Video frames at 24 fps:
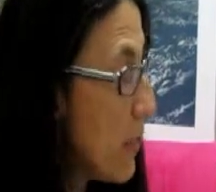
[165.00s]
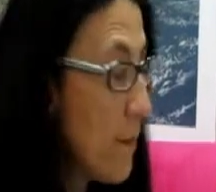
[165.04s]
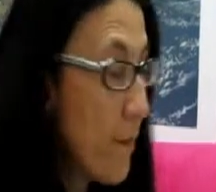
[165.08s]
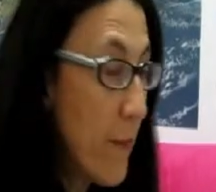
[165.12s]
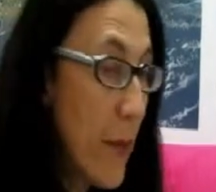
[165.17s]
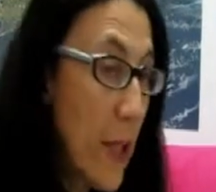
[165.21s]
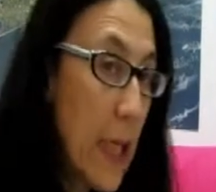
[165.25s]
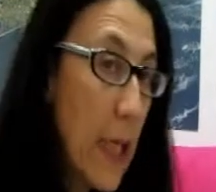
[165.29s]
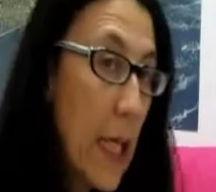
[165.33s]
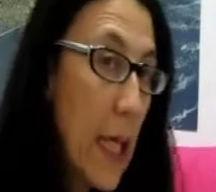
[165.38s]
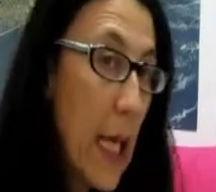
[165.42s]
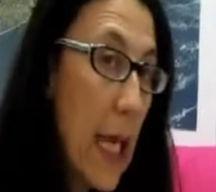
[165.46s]

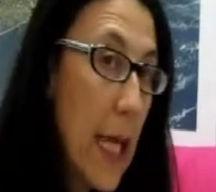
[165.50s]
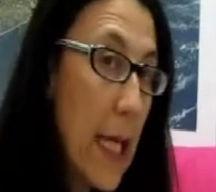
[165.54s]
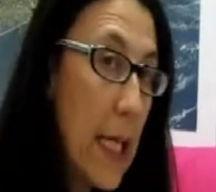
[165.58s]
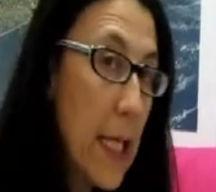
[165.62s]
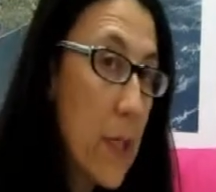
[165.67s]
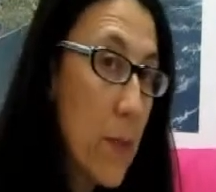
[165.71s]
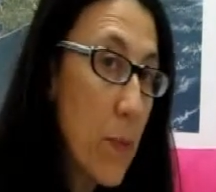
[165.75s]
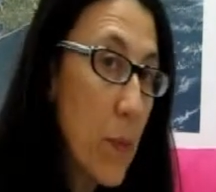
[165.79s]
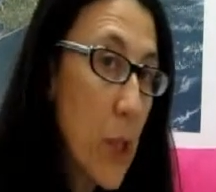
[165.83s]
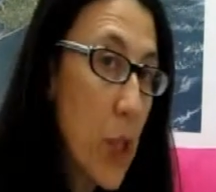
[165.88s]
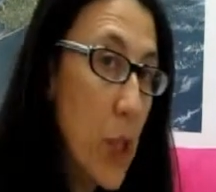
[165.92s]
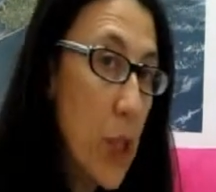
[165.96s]
Finger
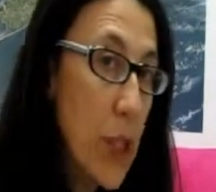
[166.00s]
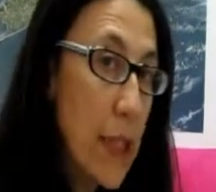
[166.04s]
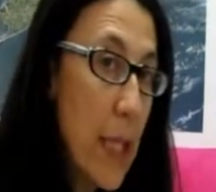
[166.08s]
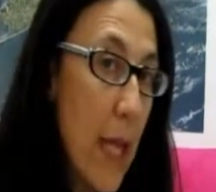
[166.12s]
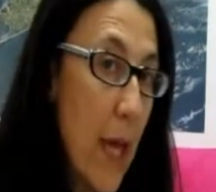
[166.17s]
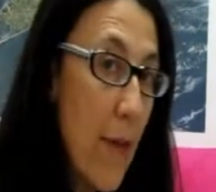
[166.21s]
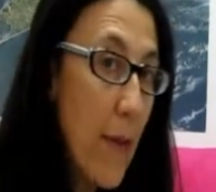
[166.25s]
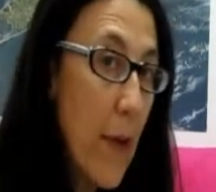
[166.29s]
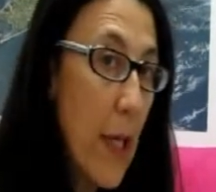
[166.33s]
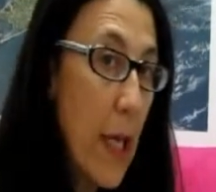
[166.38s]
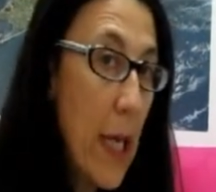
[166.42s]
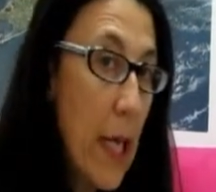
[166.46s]
Lakes, which is
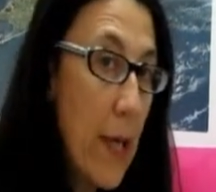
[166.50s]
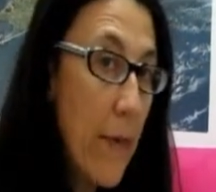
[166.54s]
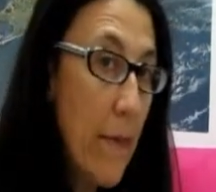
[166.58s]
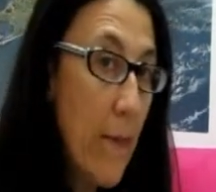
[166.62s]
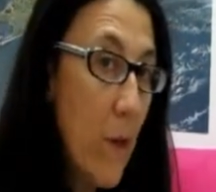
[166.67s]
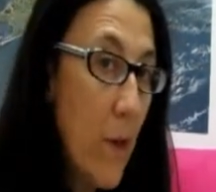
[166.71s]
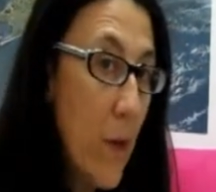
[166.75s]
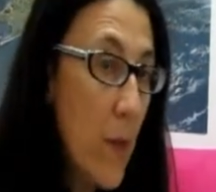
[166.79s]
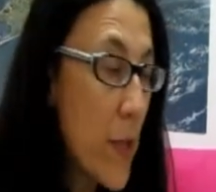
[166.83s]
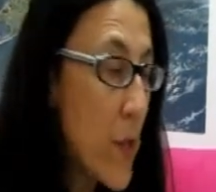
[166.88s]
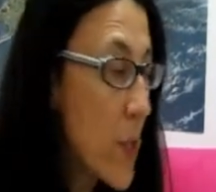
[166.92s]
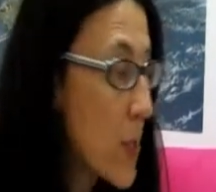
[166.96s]
heavily
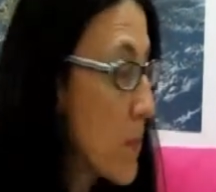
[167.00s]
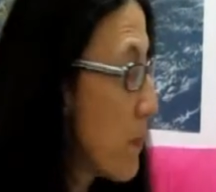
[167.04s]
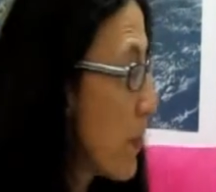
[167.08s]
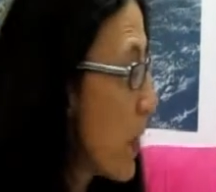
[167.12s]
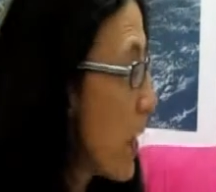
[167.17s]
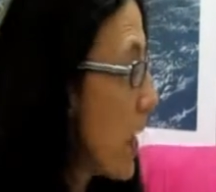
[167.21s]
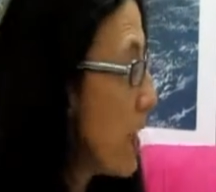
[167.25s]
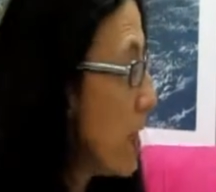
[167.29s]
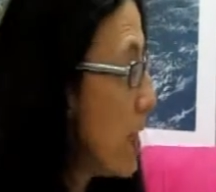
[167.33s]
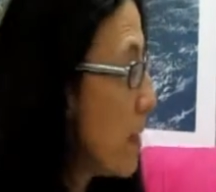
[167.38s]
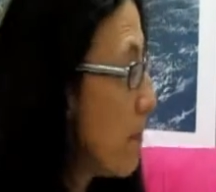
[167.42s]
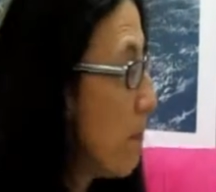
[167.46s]
influenced
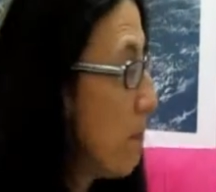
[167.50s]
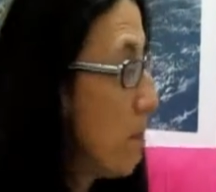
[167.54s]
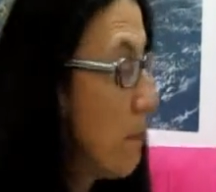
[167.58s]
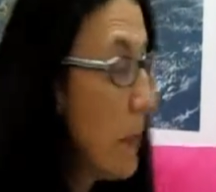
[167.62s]
by the